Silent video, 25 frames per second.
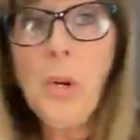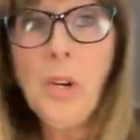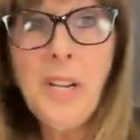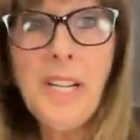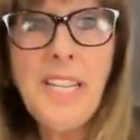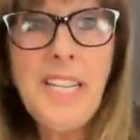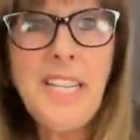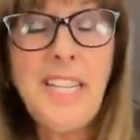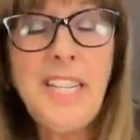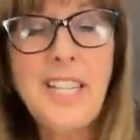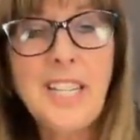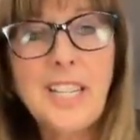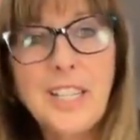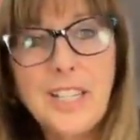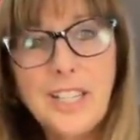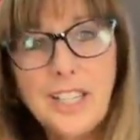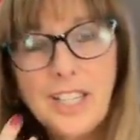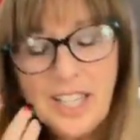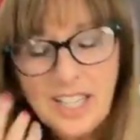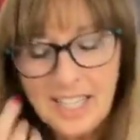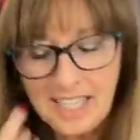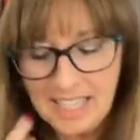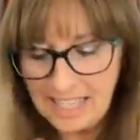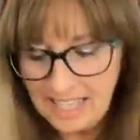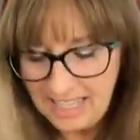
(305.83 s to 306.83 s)
we're
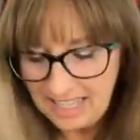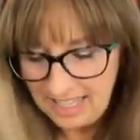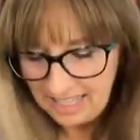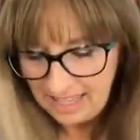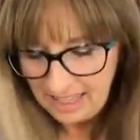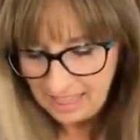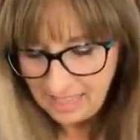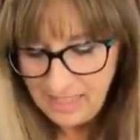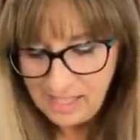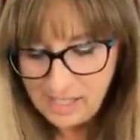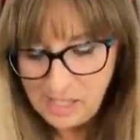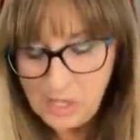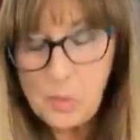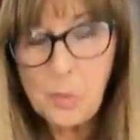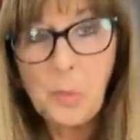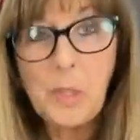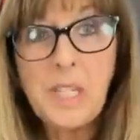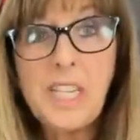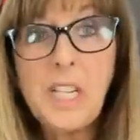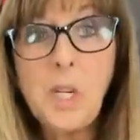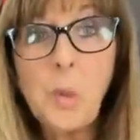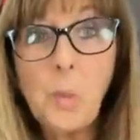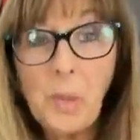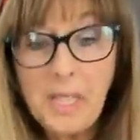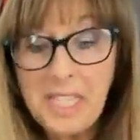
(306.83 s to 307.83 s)
here this
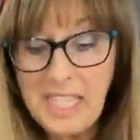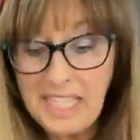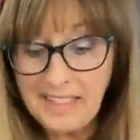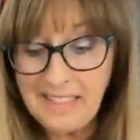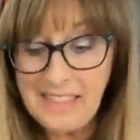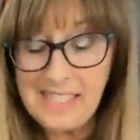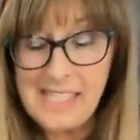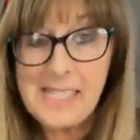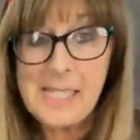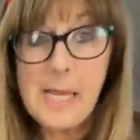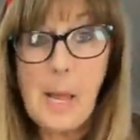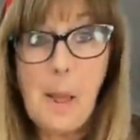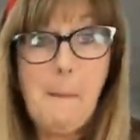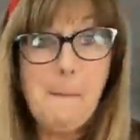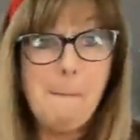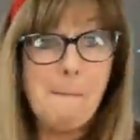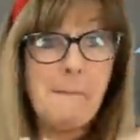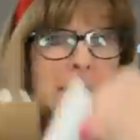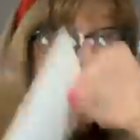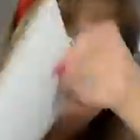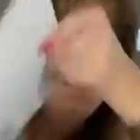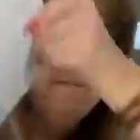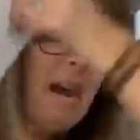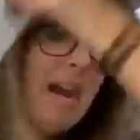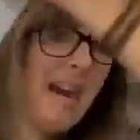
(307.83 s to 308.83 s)
week, we get this
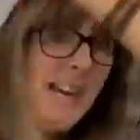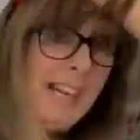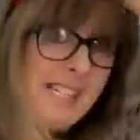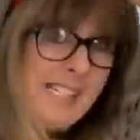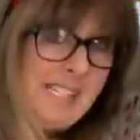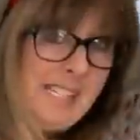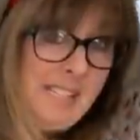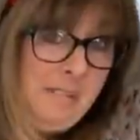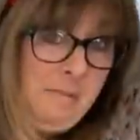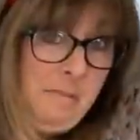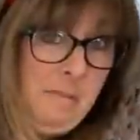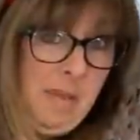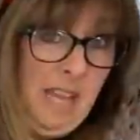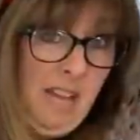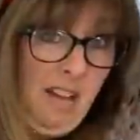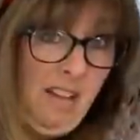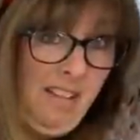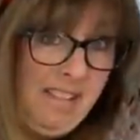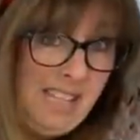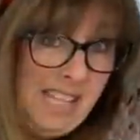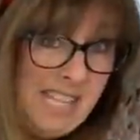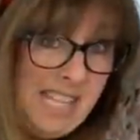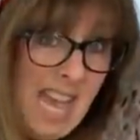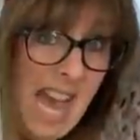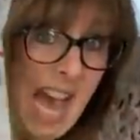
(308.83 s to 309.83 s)
big box in the
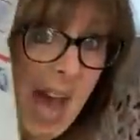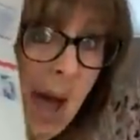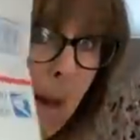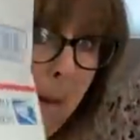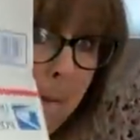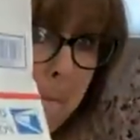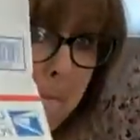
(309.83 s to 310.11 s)
mail. Yeah,